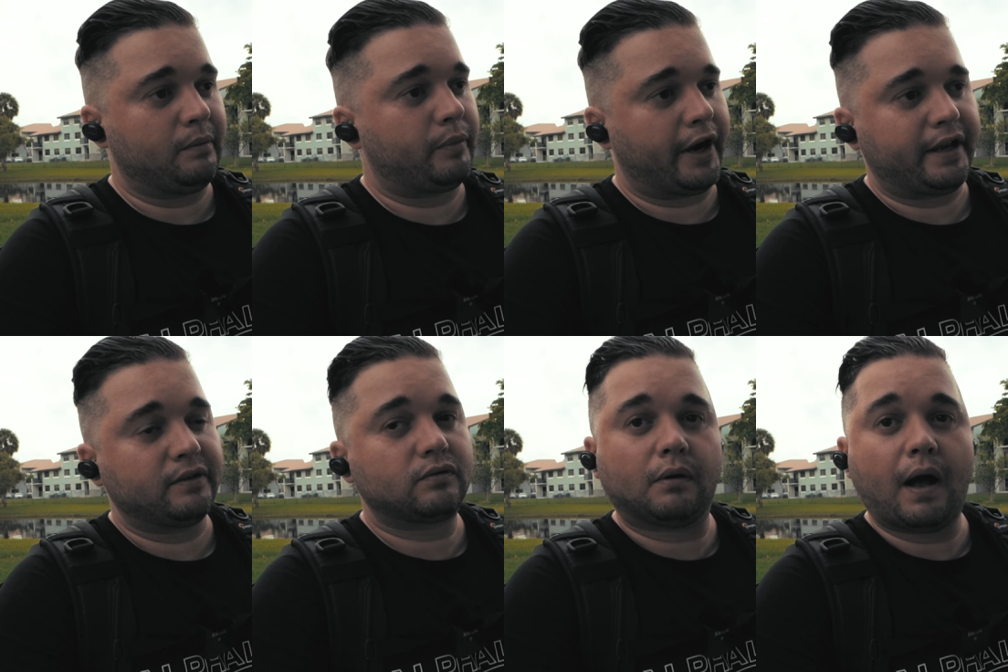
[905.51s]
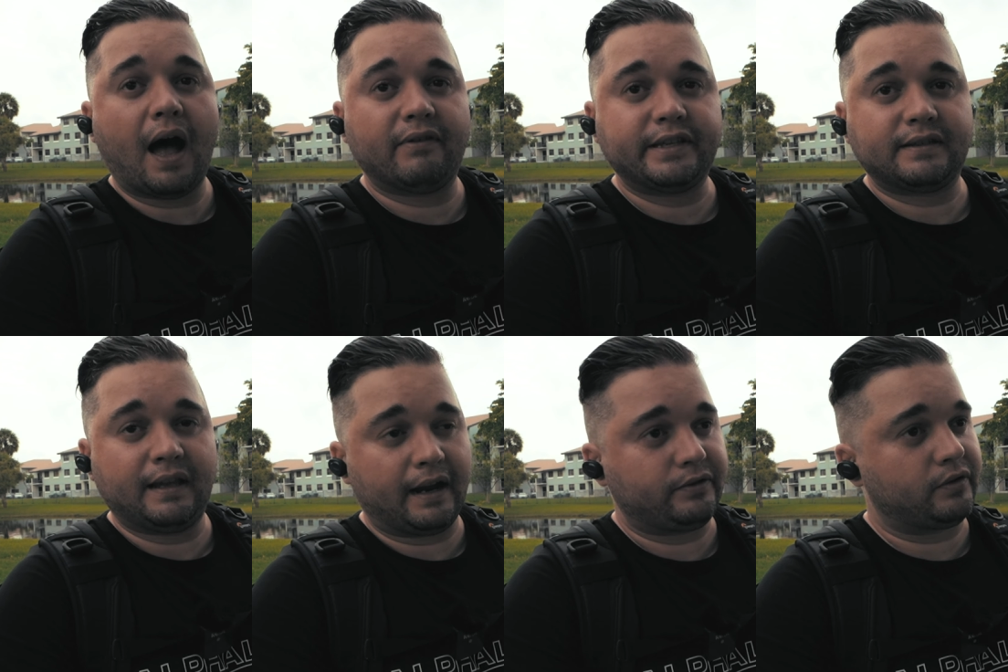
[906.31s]
breaking some habits
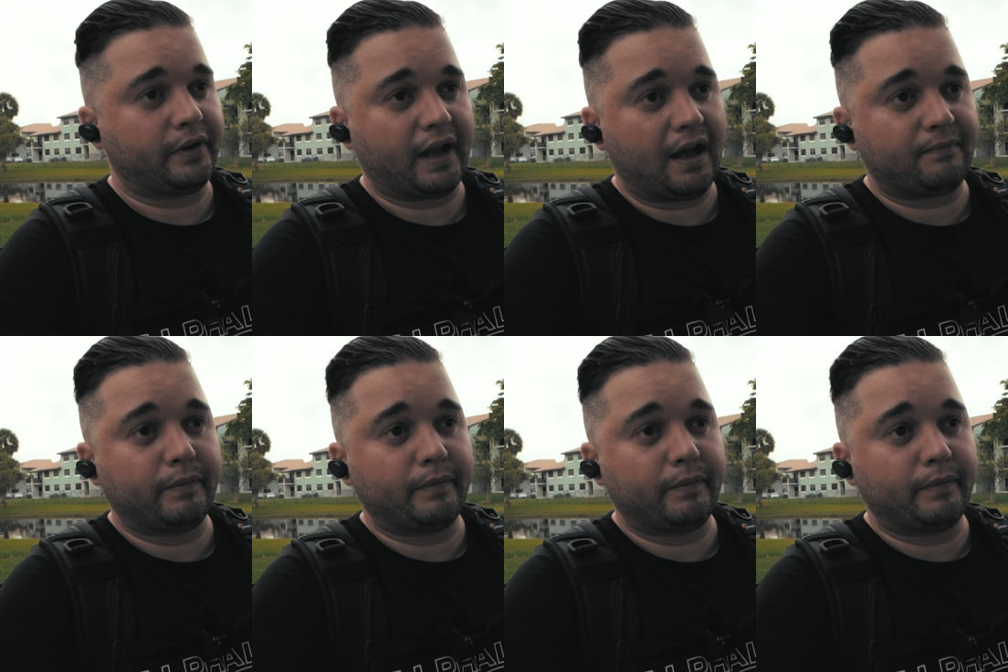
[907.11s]
that I shouldn't have